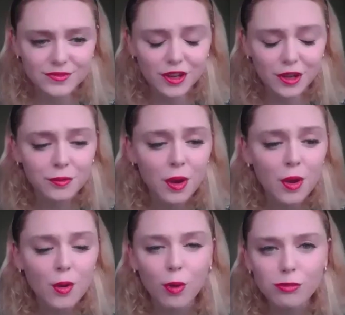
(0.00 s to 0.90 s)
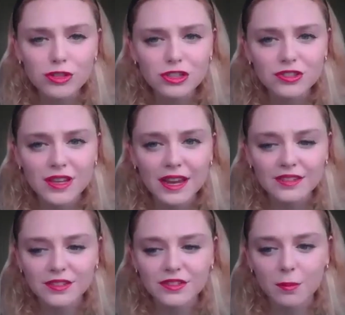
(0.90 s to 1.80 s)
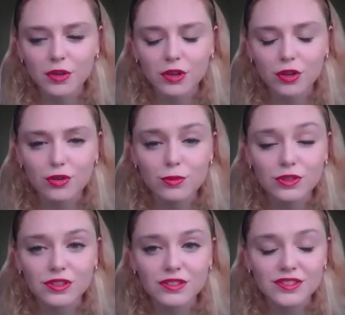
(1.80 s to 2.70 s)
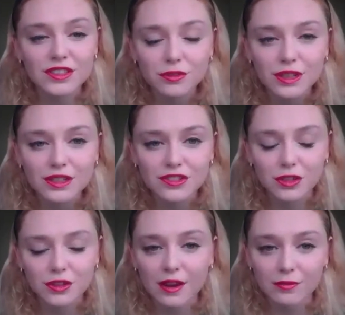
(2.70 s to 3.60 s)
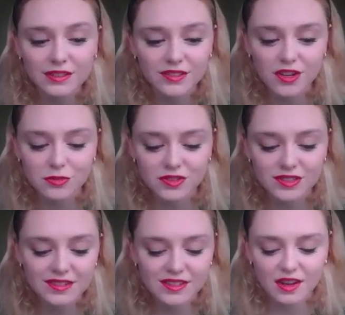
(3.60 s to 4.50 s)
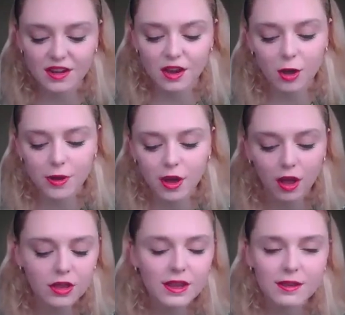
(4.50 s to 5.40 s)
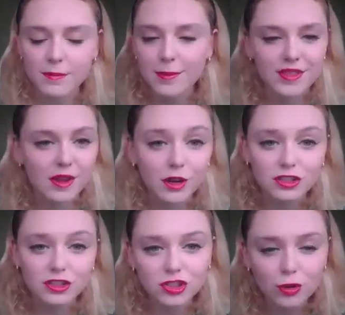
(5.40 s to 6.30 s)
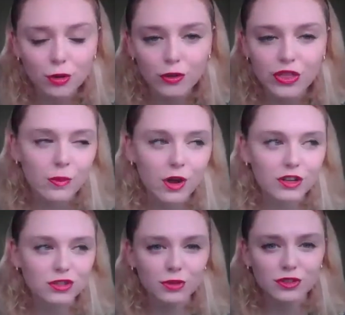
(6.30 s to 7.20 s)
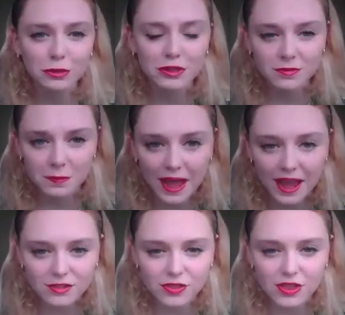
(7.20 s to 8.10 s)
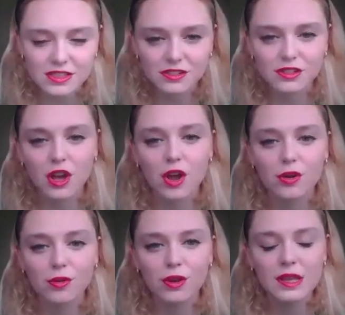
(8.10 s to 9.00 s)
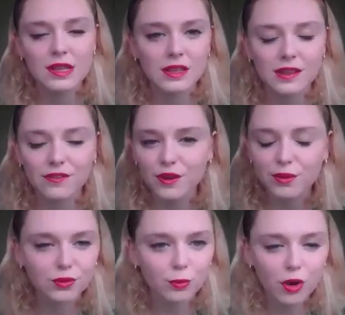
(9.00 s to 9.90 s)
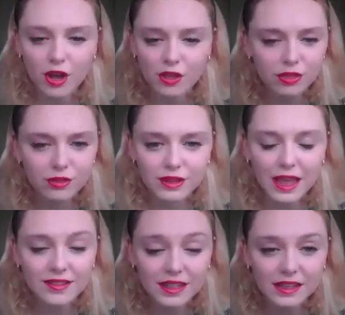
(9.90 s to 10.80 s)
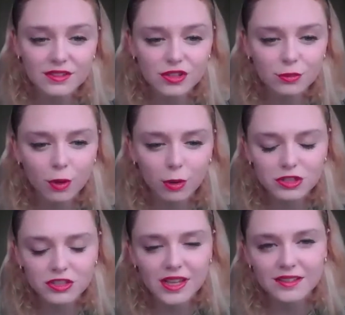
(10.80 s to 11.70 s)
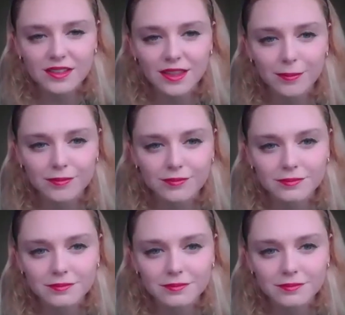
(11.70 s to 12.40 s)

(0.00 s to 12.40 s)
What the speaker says: So what would you say to someone who was considering doing their research with CCIR, but maybe they weren't sure or they weren't sure what to expect or they didn't know if it was worth getting into? What would you say to them?